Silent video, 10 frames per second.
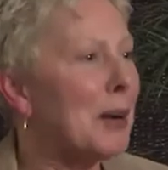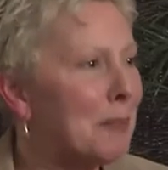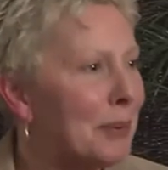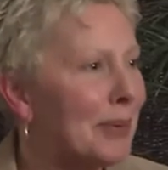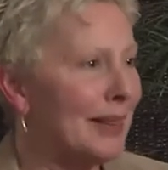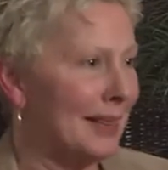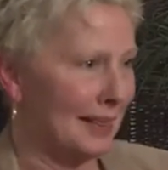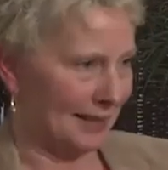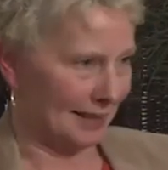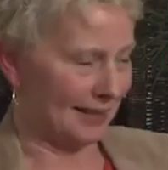our
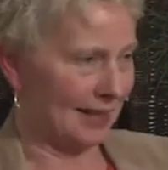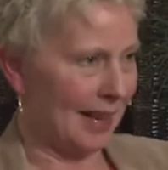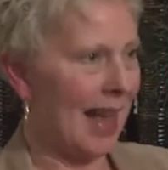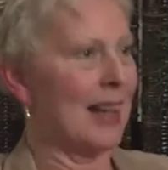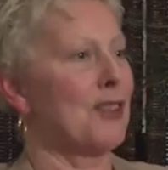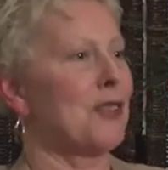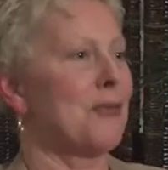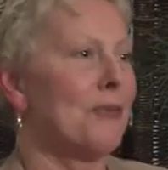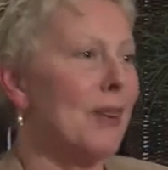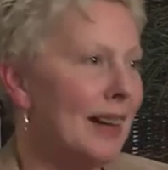bliss and
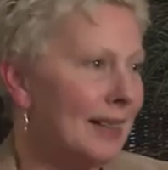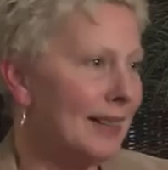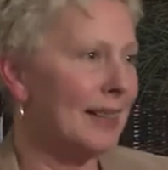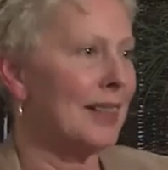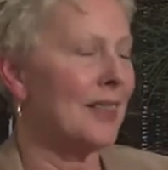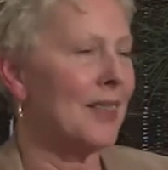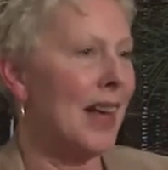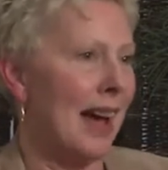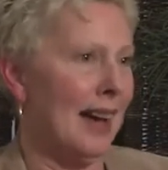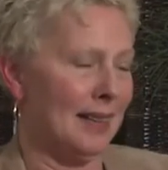trust
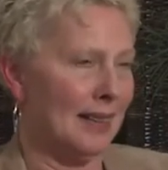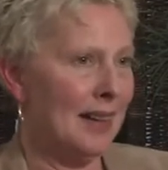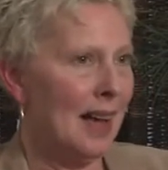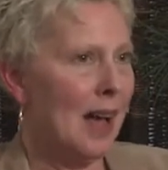that,